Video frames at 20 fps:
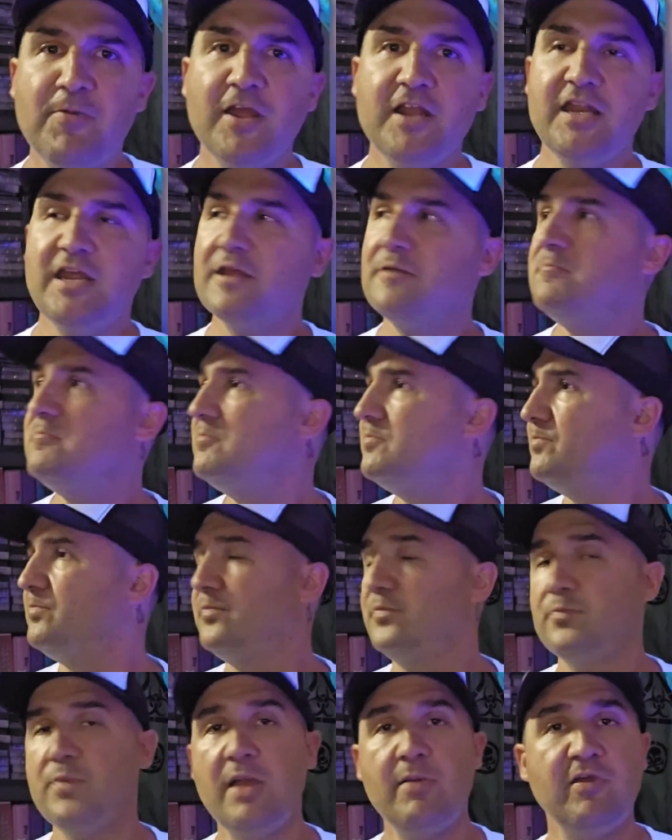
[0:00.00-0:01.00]
opinion.
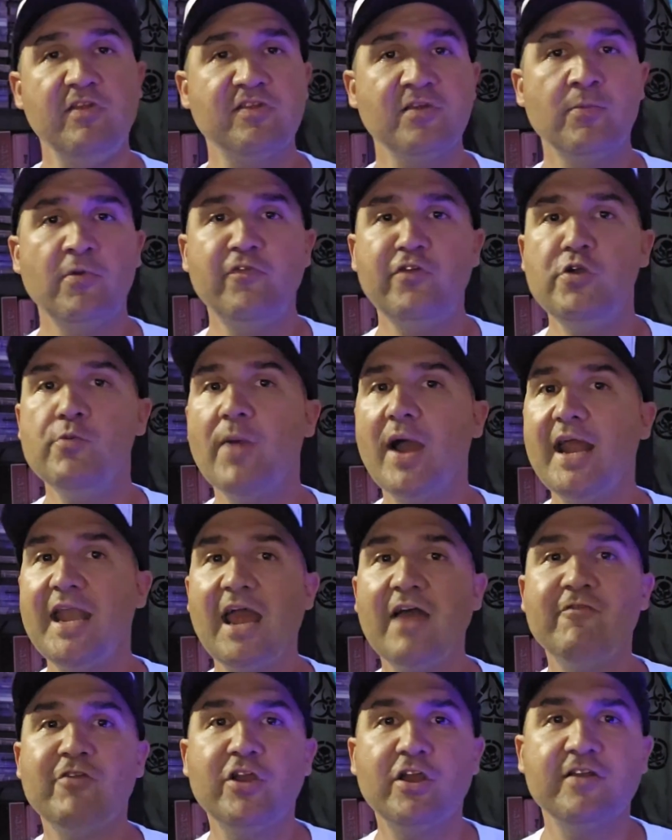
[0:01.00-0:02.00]
Maybe some of you
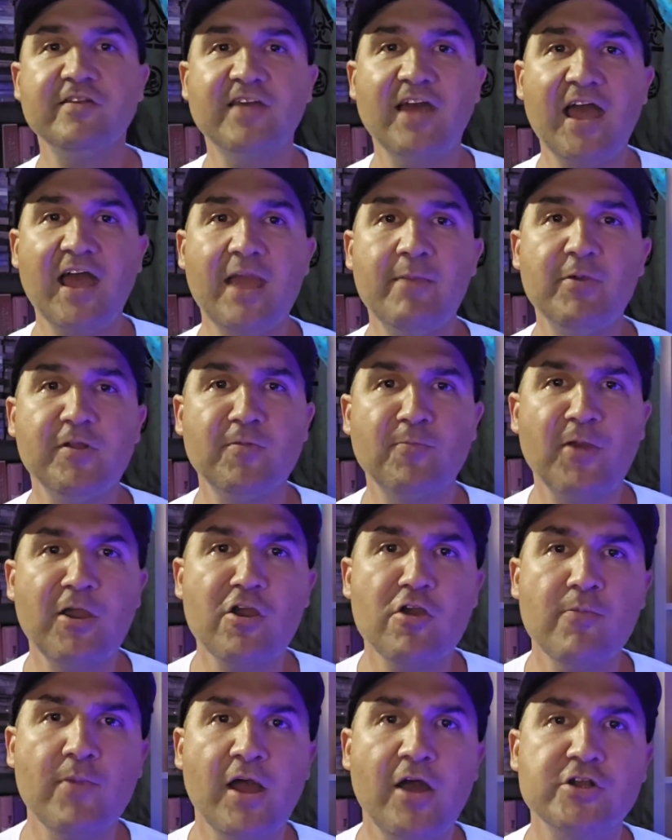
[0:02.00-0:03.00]
might have a good time at the
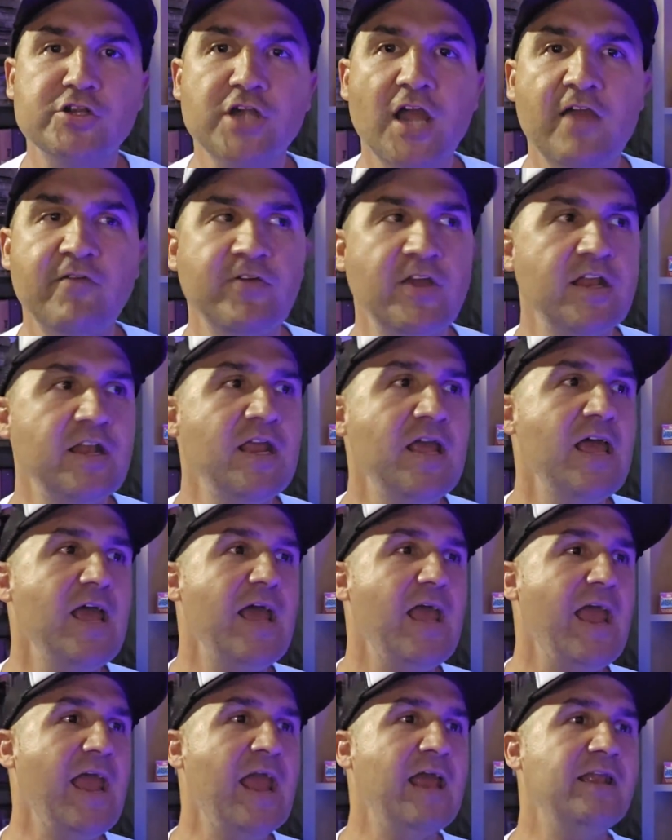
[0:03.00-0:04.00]
Paramount Drive-In.
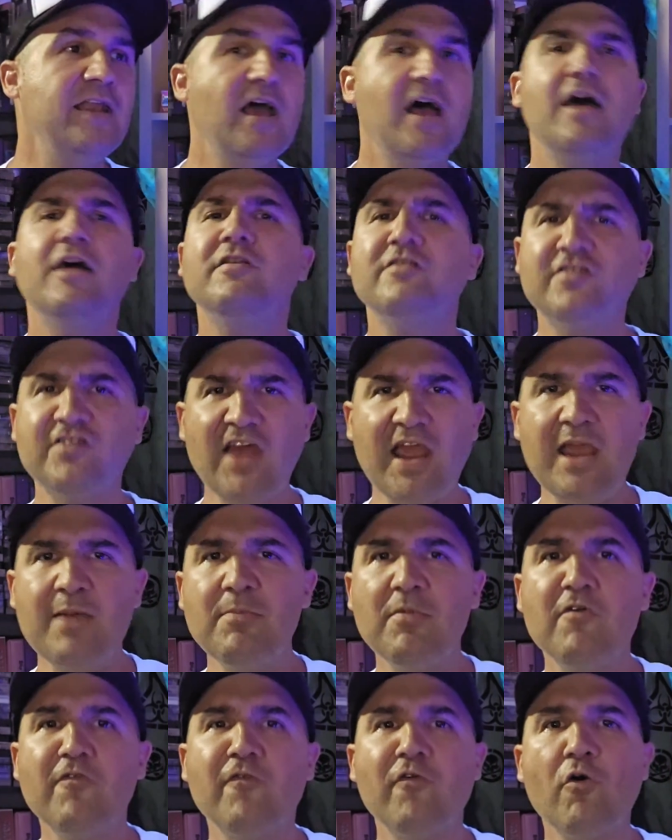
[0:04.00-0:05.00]
And
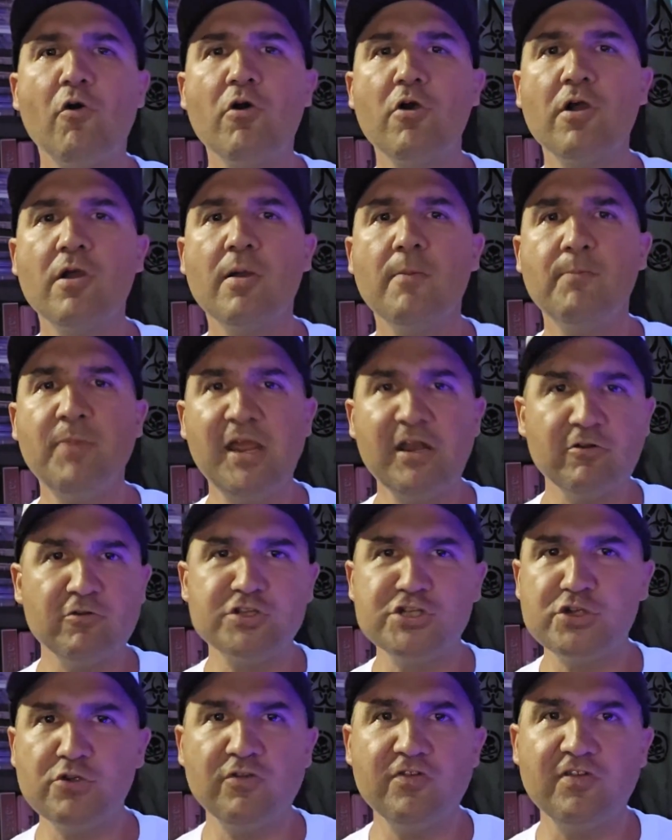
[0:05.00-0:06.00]
same for
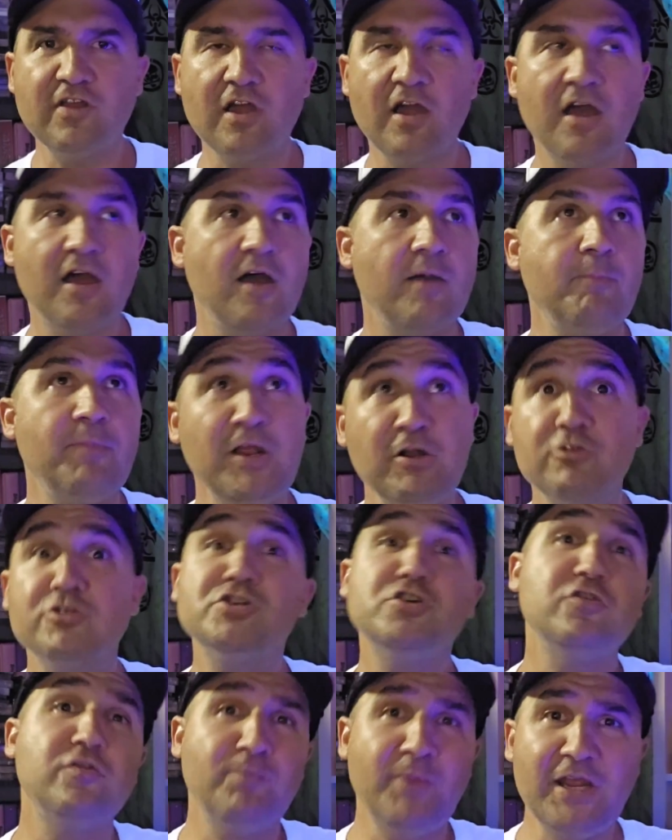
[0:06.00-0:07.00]

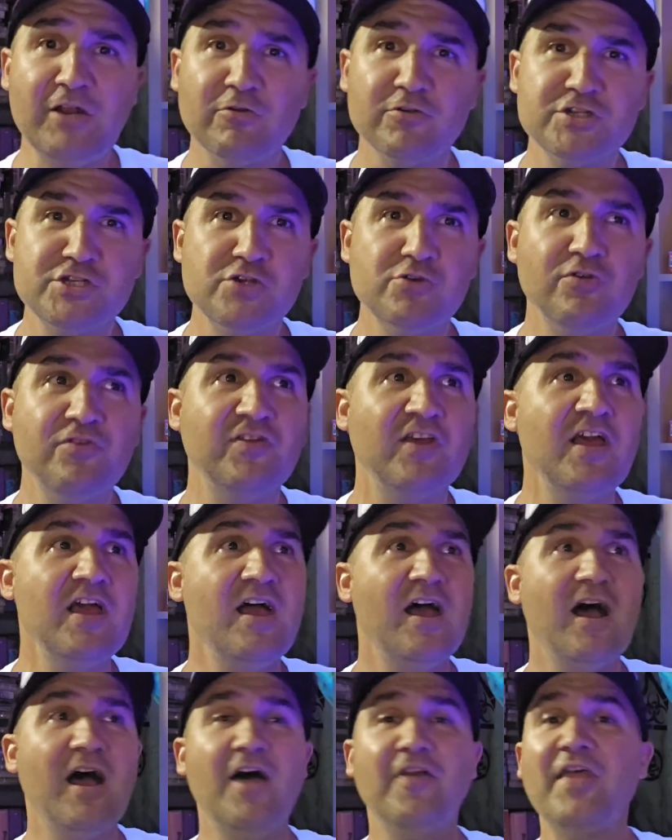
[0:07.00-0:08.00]
Beetlejuice.
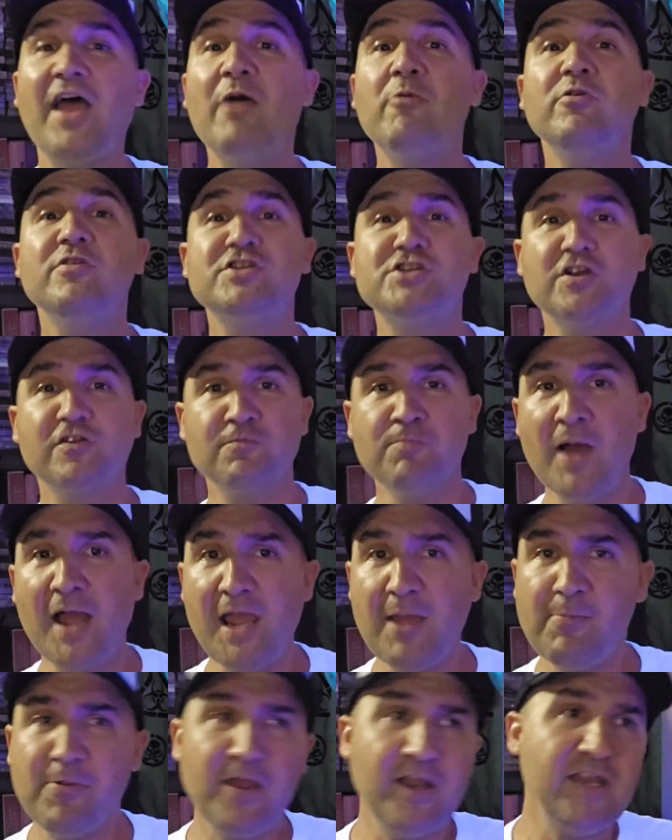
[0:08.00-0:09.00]
That was just
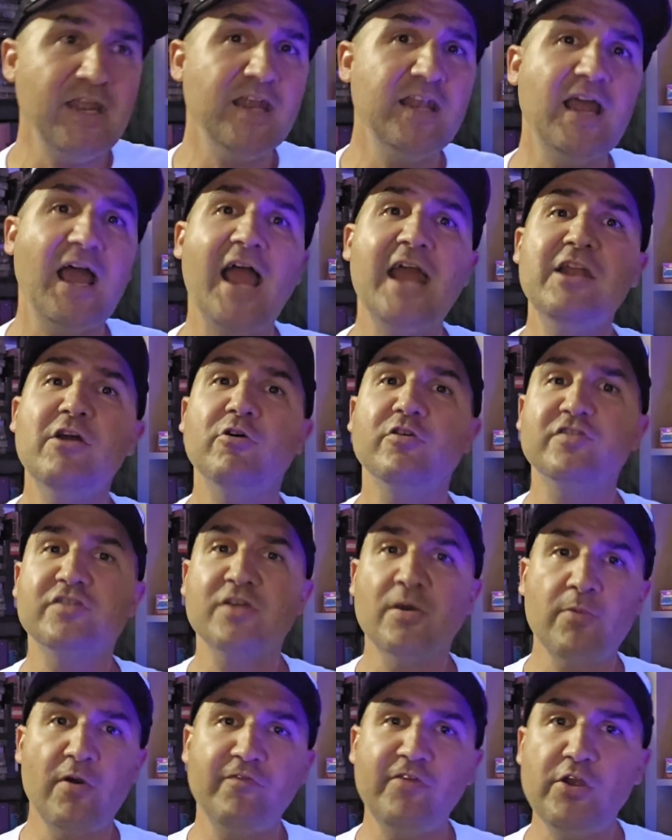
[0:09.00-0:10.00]
my opinion. I know
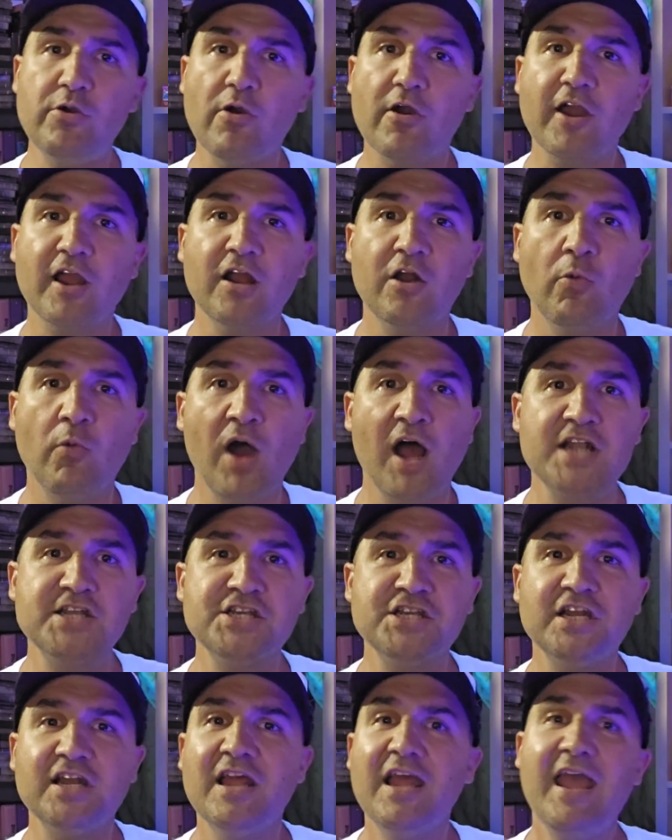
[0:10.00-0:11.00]
some of you are going to
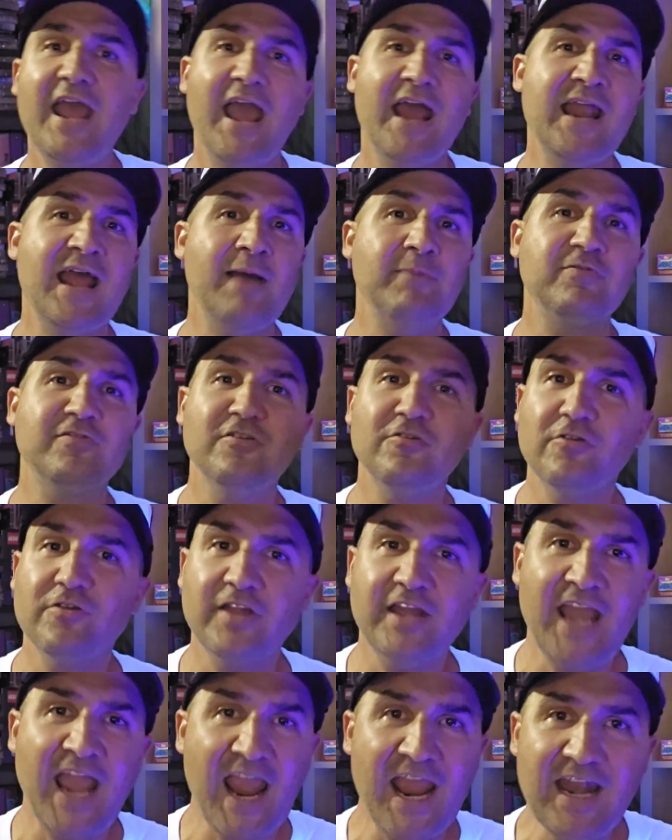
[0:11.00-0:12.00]
watch it and
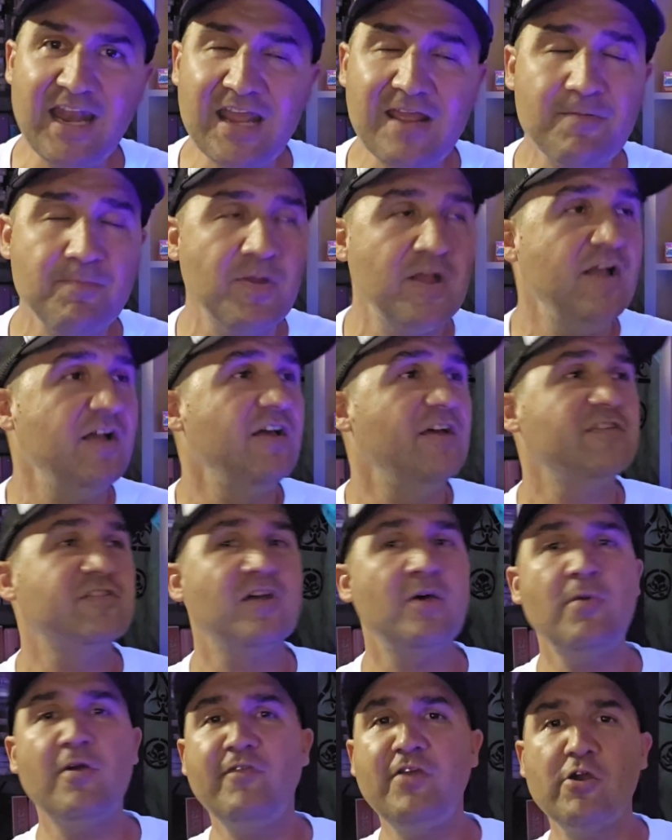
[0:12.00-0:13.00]
absolutely hate it.
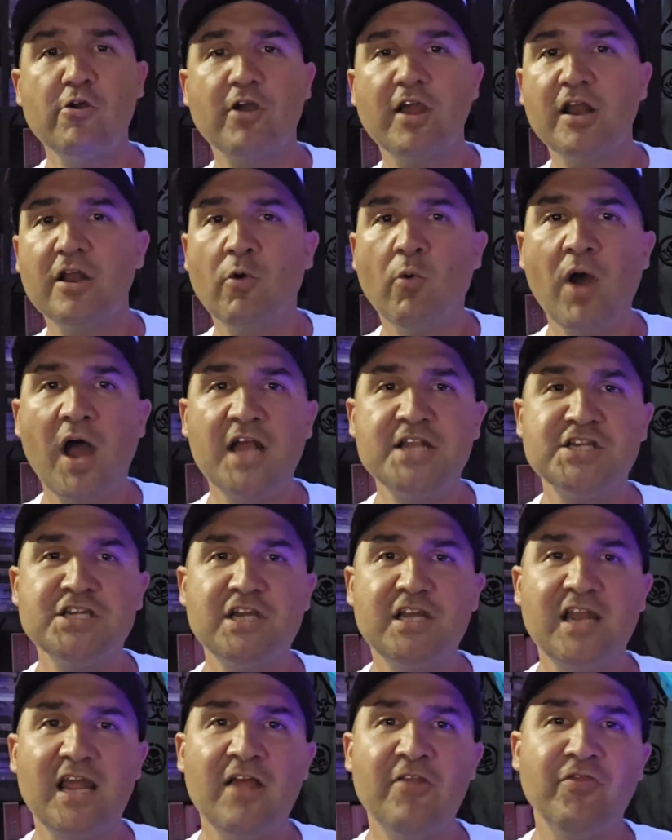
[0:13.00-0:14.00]
Some of you are going to watch
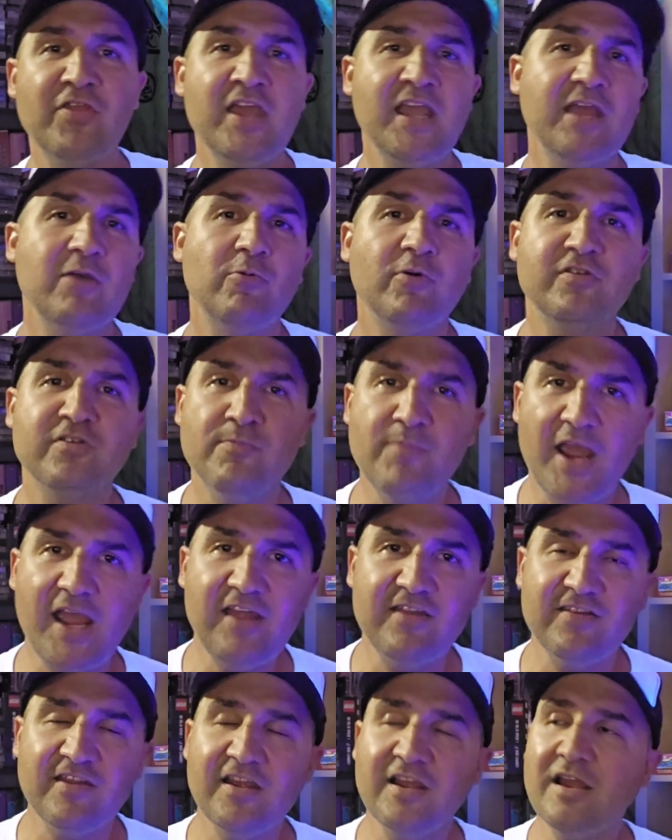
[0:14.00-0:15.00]
it and think it was
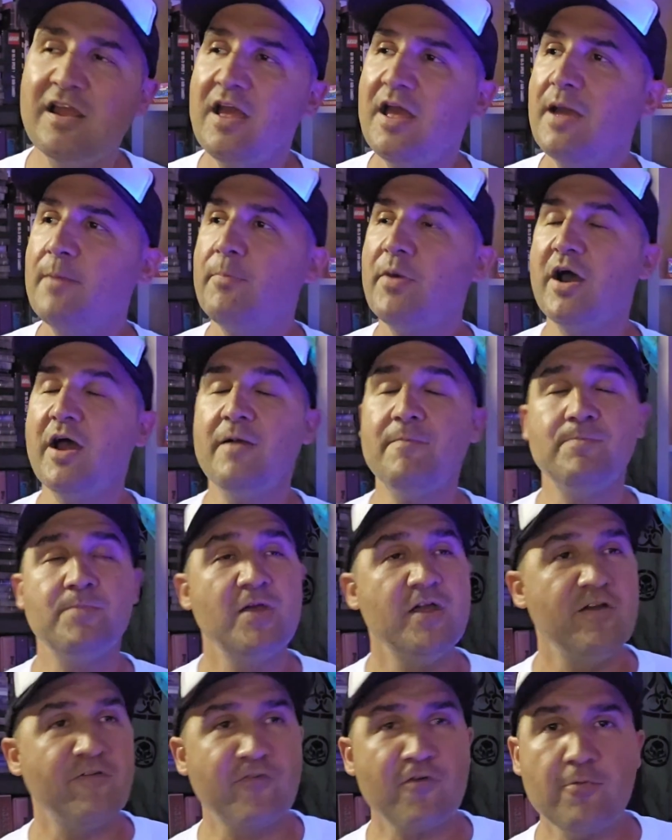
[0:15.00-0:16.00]
amazing. But
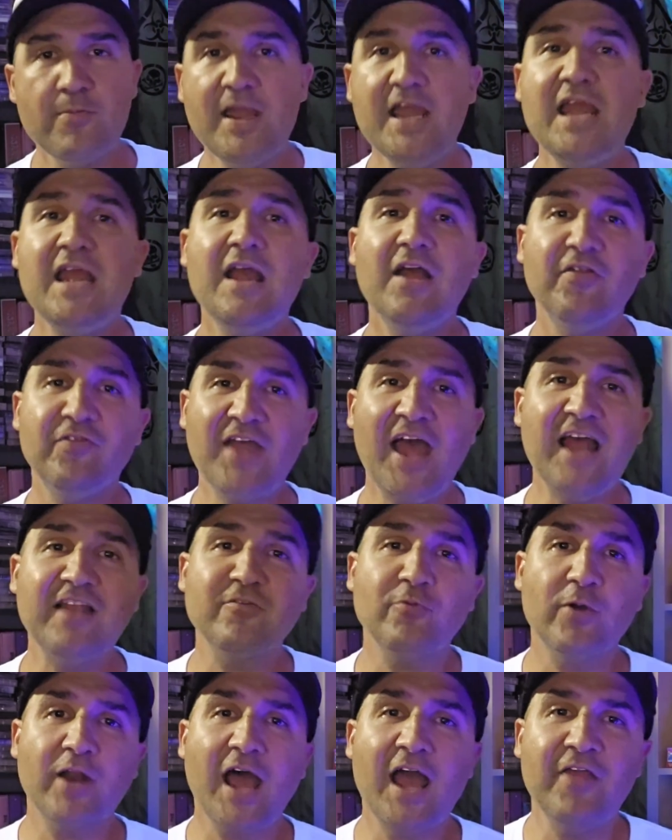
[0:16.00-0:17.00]
for me,
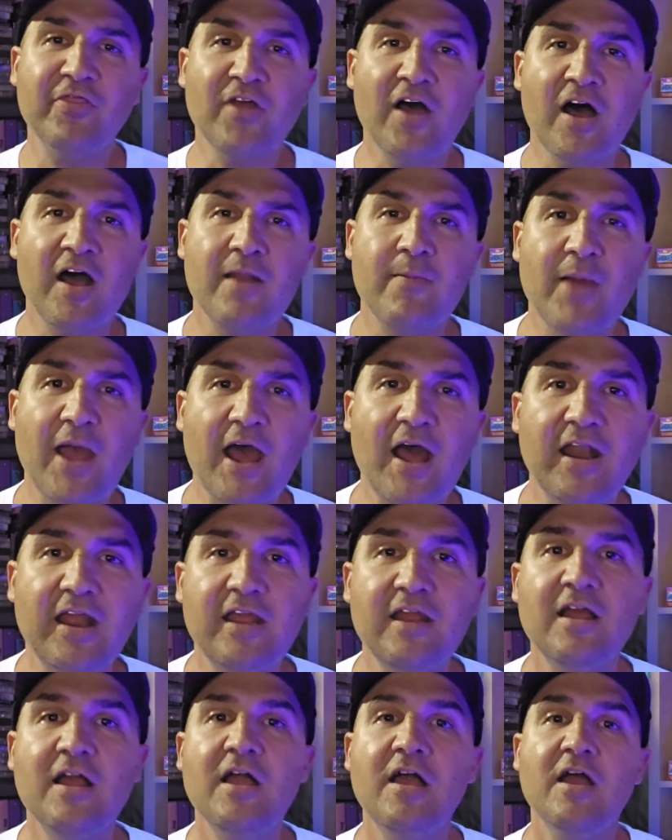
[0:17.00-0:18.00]
that's what I thought about
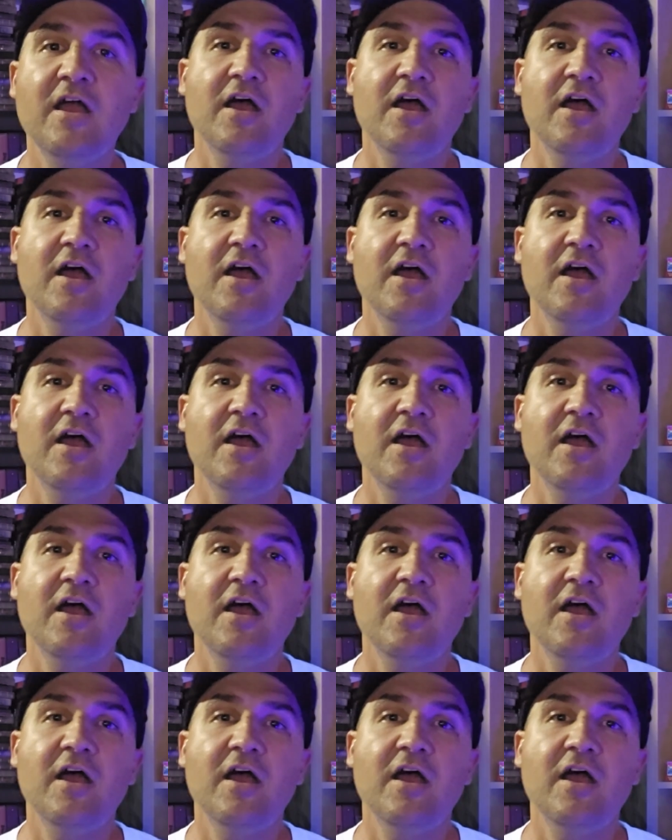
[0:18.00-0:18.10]
it.